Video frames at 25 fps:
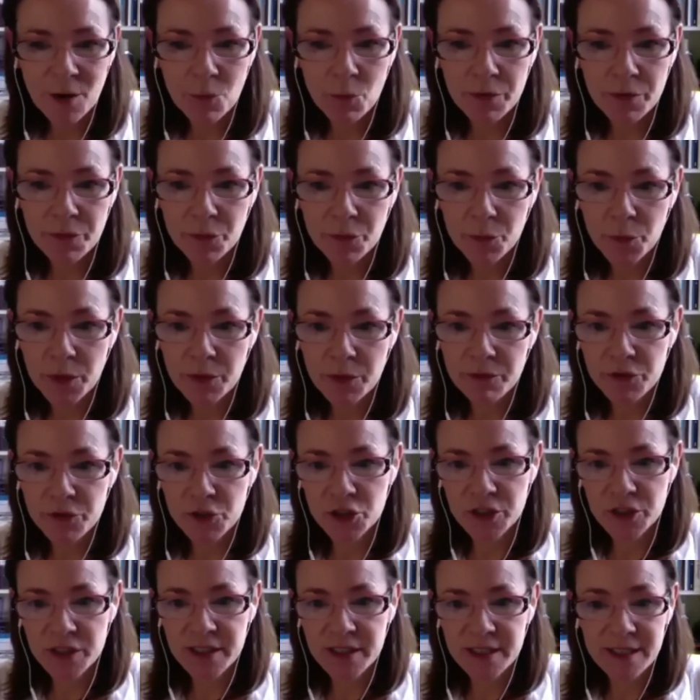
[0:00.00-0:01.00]
we've
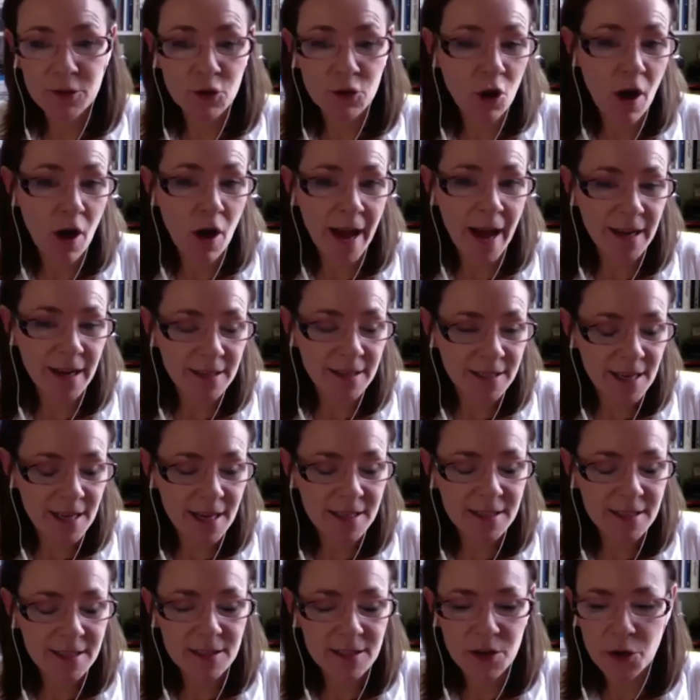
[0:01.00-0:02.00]
just still got
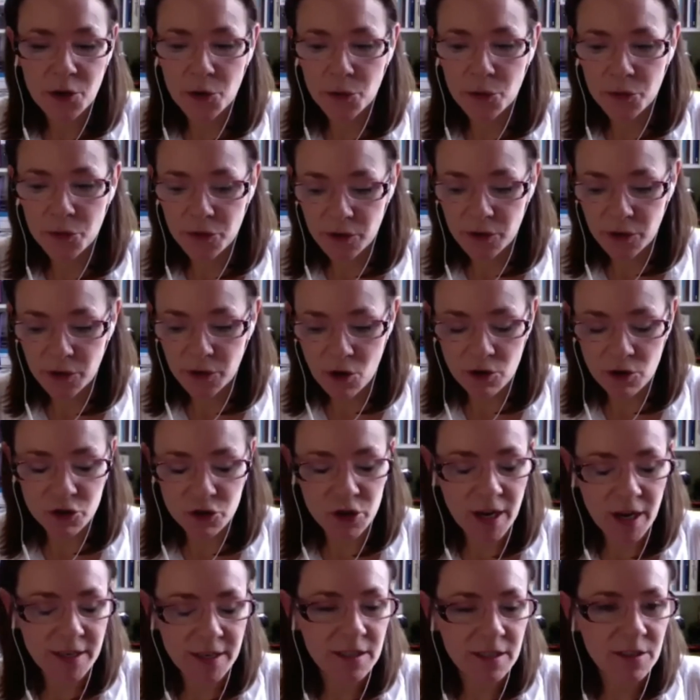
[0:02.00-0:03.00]
access, so the
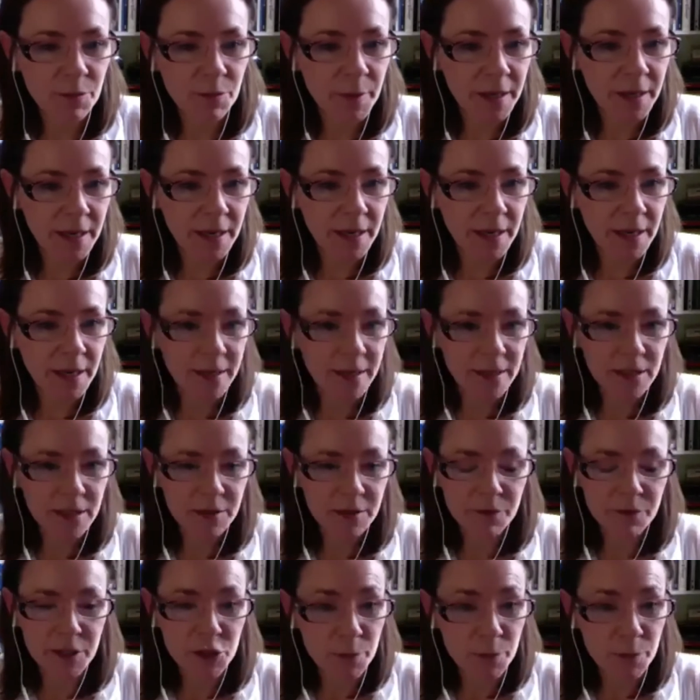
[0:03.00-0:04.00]
contractors have been in to
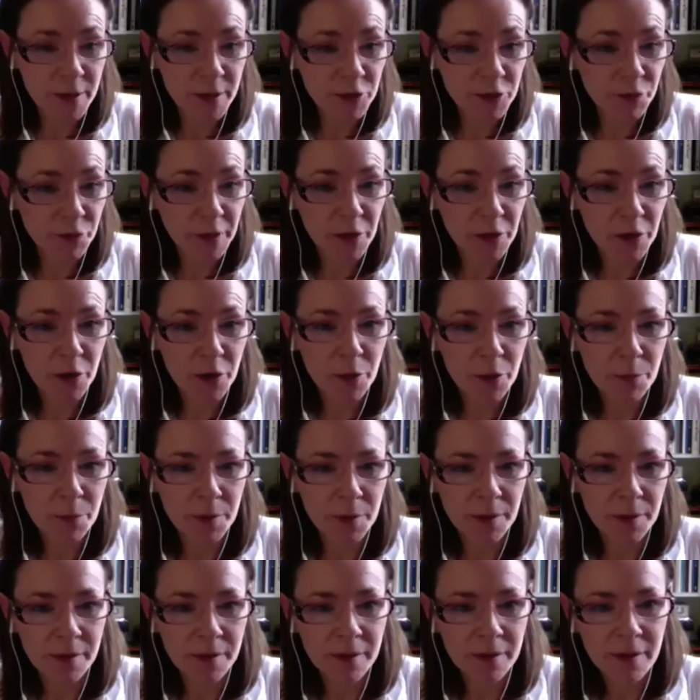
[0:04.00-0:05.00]
finish measuring up,
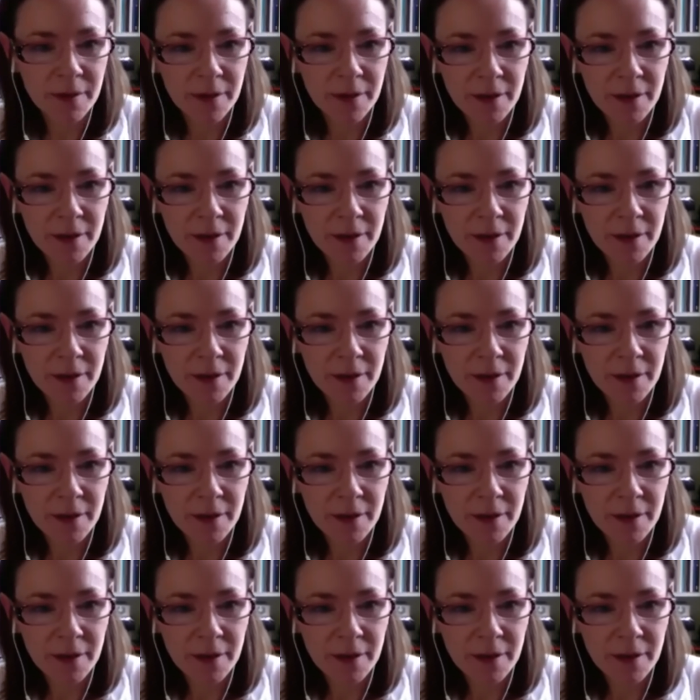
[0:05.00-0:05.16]
and